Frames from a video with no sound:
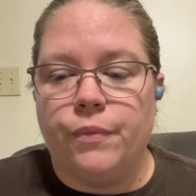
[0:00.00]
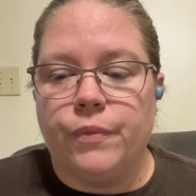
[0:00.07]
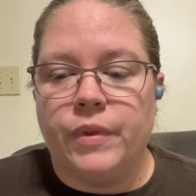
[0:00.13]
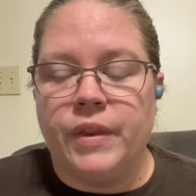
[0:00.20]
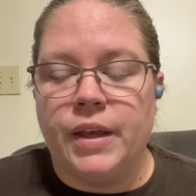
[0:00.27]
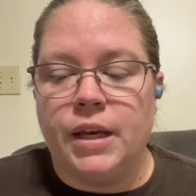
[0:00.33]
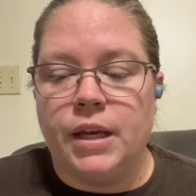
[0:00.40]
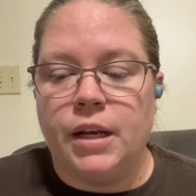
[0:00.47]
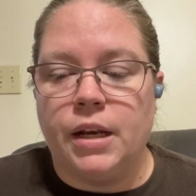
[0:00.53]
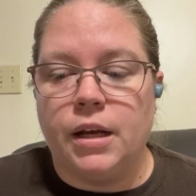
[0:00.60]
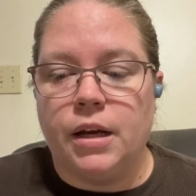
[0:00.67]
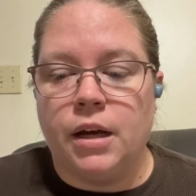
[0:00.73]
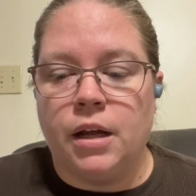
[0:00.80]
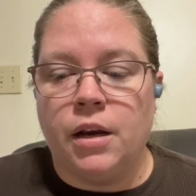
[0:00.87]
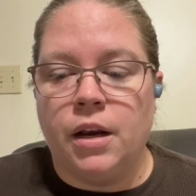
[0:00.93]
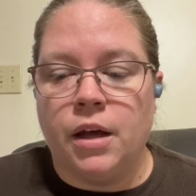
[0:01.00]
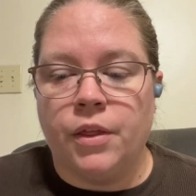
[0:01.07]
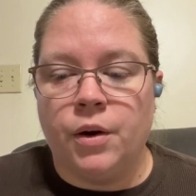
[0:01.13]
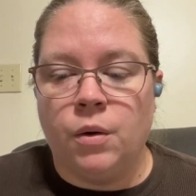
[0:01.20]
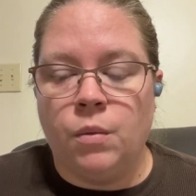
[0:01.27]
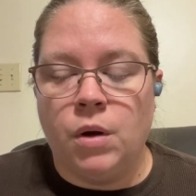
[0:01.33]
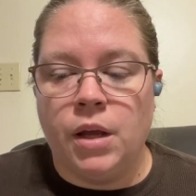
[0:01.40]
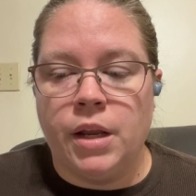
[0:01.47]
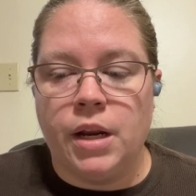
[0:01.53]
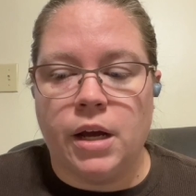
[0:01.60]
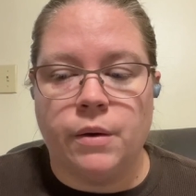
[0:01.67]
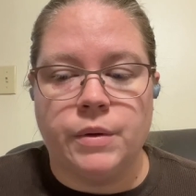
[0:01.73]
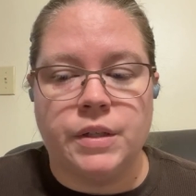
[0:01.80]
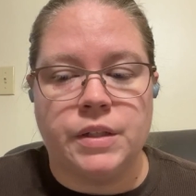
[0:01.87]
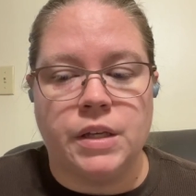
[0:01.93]
Then another one, I
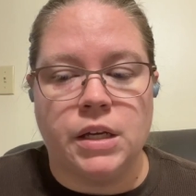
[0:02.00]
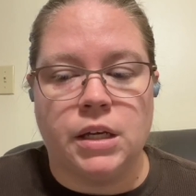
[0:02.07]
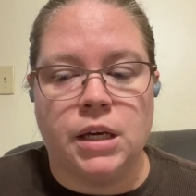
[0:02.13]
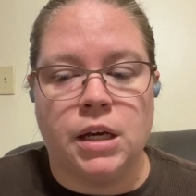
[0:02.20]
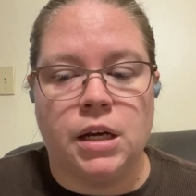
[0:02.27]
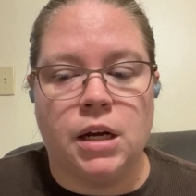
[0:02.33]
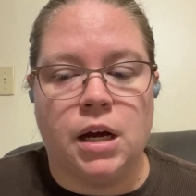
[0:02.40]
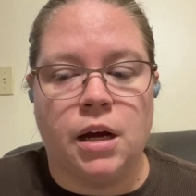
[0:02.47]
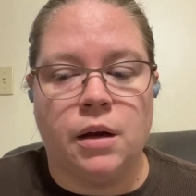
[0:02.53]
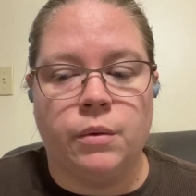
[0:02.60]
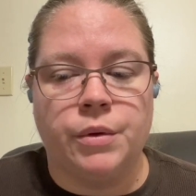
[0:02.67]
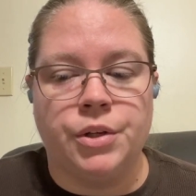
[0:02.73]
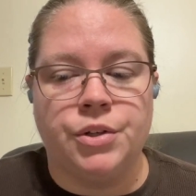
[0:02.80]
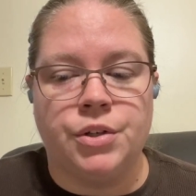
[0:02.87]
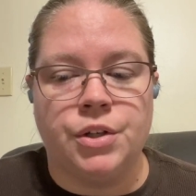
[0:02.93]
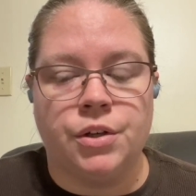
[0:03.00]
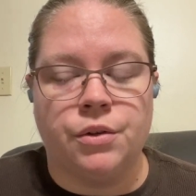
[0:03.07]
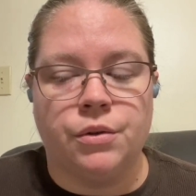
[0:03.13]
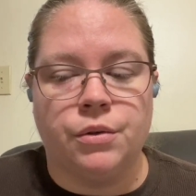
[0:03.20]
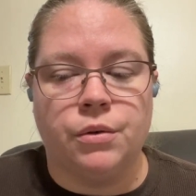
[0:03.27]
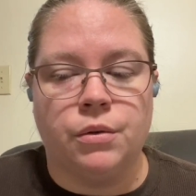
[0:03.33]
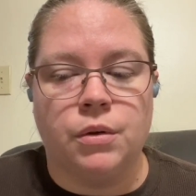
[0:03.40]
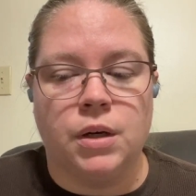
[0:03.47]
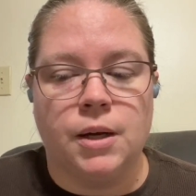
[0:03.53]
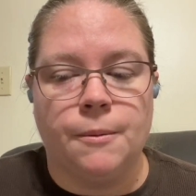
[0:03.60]
was thinking I would do,